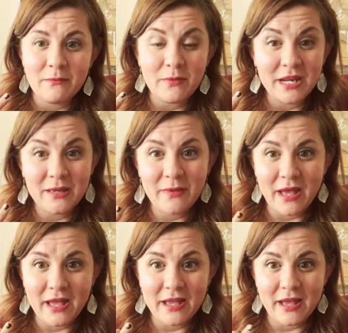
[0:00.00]
money
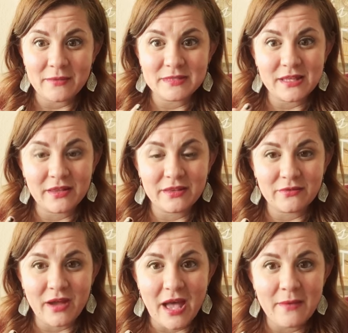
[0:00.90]
by selling the
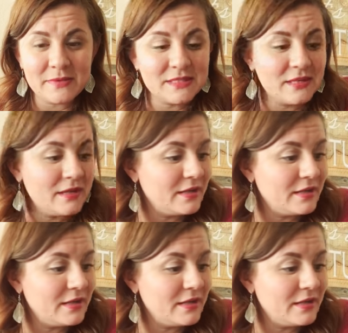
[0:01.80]
wraps.